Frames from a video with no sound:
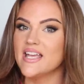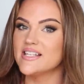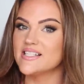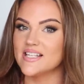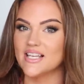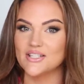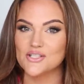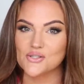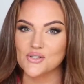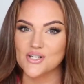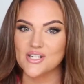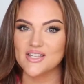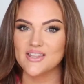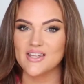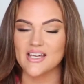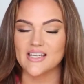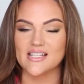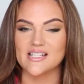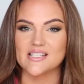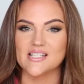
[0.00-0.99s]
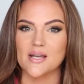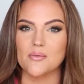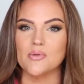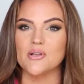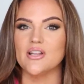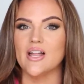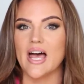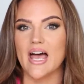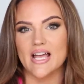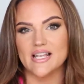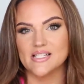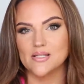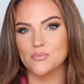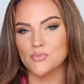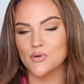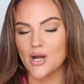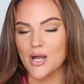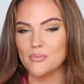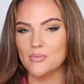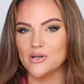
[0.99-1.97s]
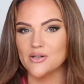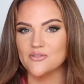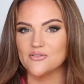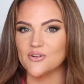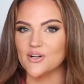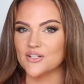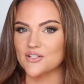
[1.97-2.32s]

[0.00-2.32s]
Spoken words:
sunscreen that can double as a primer for